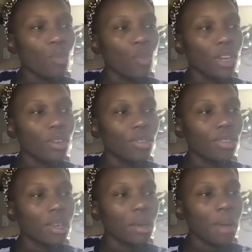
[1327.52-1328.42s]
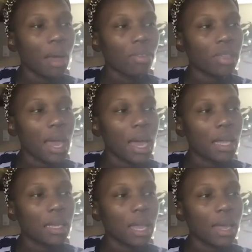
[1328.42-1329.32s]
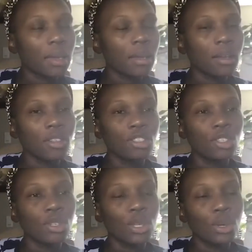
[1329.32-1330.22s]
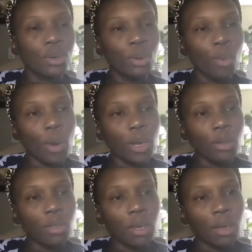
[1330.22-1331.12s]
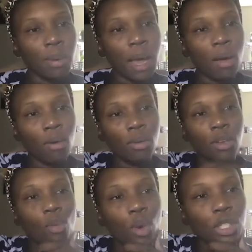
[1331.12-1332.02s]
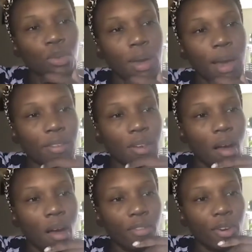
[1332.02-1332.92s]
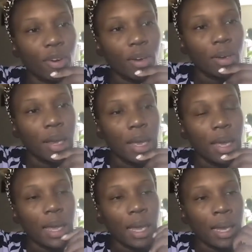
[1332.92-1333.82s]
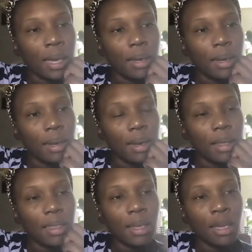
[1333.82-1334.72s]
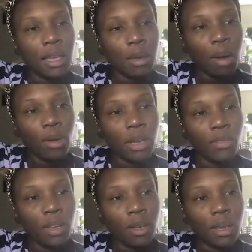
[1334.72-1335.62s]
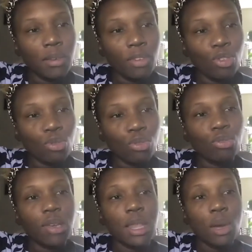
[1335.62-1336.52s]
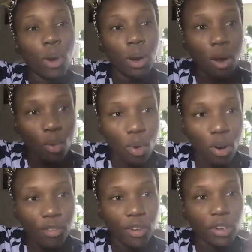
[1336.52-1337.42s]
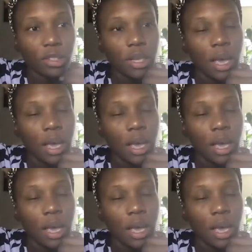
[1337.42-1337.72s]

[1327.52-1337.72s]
when you think about that, like, when you think about, you know, what you have to offer, and thinking about even individuals who say they want to go work first,